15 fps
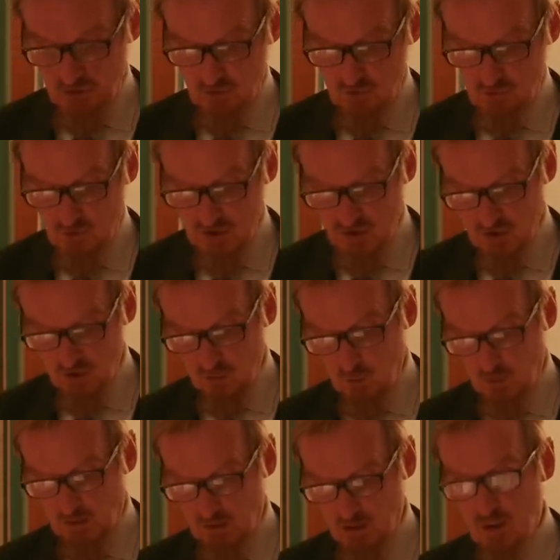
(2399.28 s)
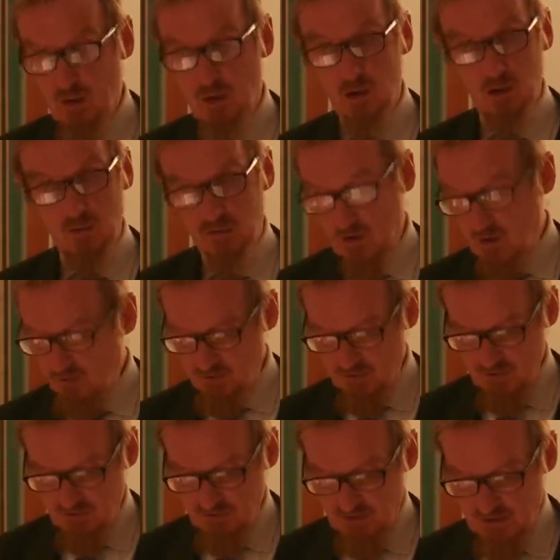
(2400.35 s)
in the traditional way, have cut
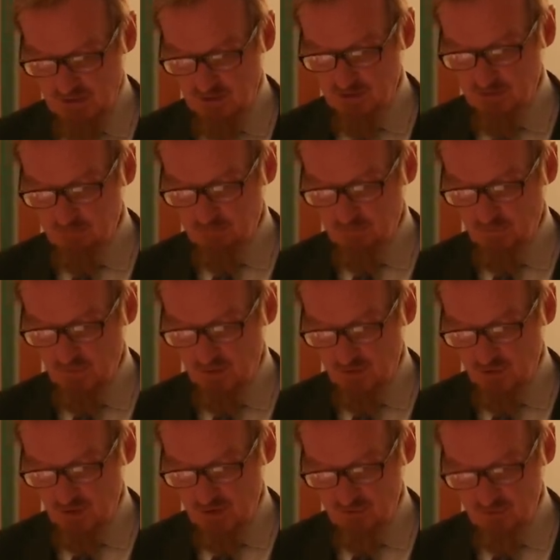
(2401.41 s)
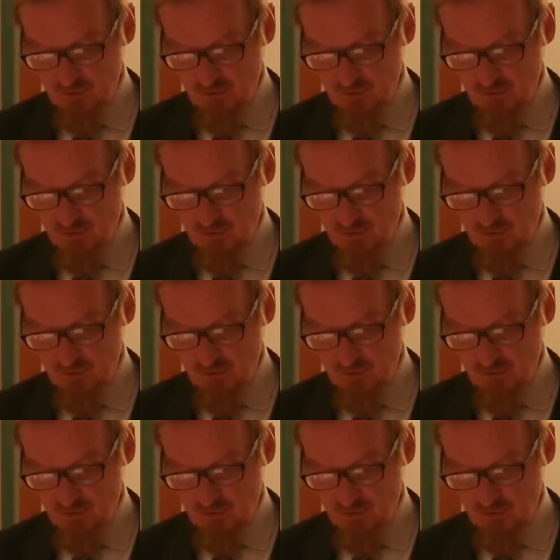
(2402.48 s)
their sanad, their chain